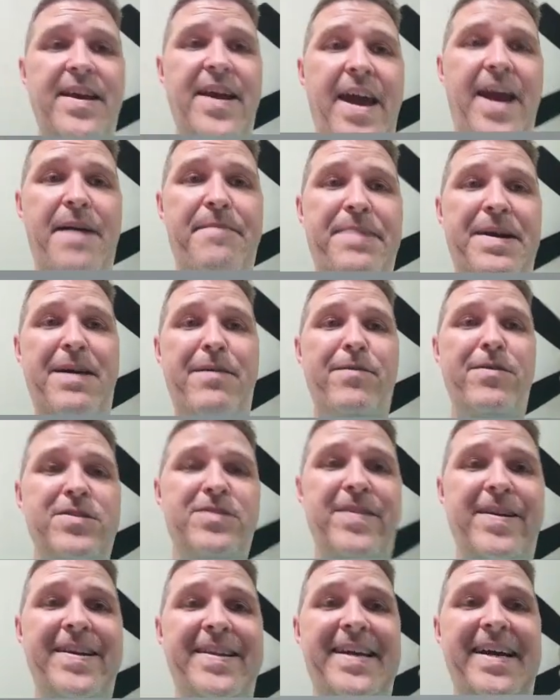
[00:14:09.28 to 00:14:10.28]
Amp
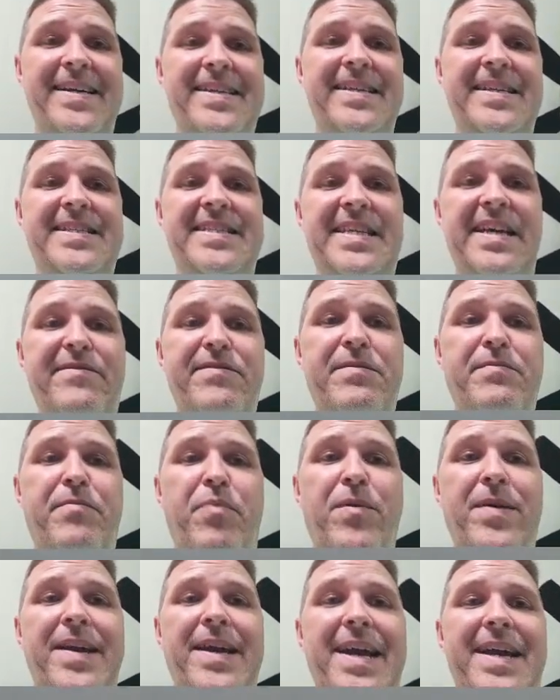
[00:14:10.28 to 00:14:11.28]
hours are at ninety-seven
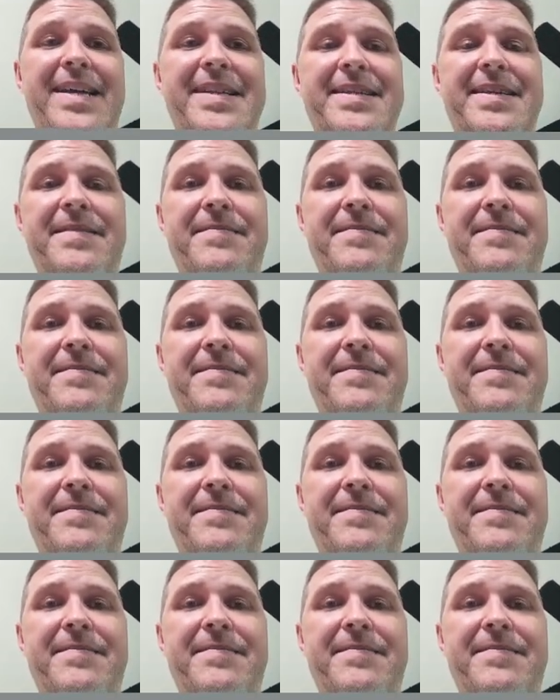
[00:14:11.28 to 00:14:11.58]
point eight,